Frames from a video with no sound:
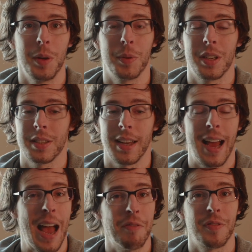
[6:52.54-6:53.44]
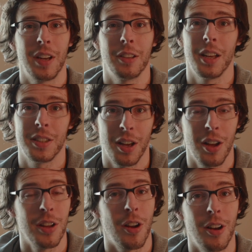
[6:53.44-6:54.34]
because I haven't found a
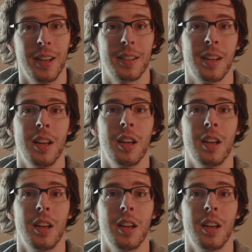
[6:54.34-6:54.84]
ton on it.